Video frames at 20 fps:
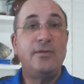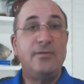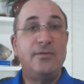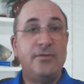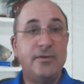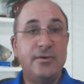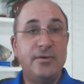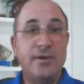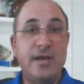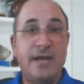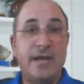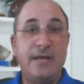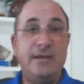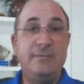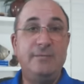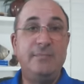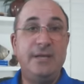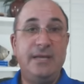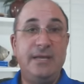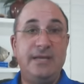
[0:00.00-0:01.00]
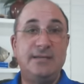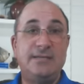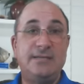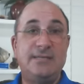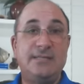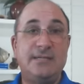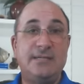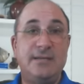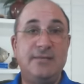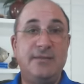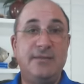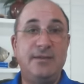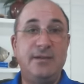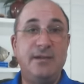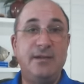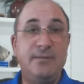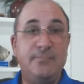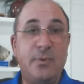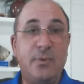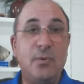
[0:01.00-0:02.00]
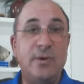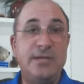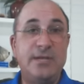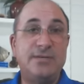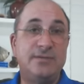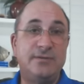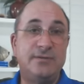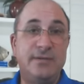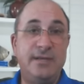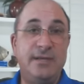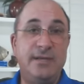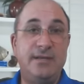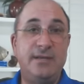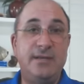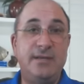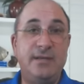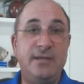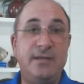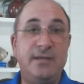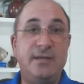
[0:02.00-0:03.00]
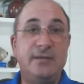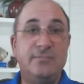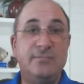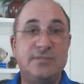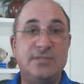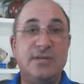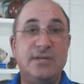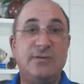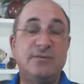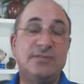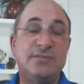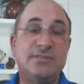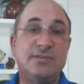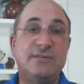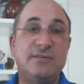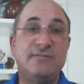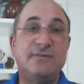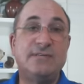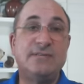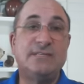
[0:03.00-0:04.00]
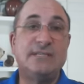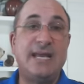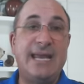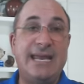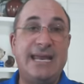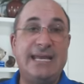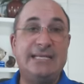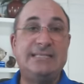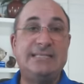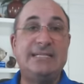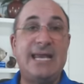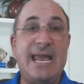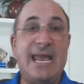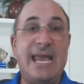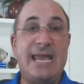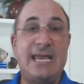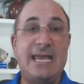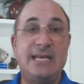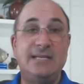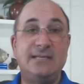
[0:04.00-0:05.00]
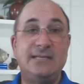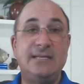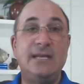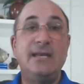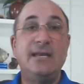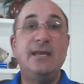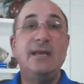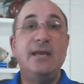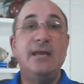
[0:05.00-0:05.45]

The third item is the pointer in the Secret Service aide's hand.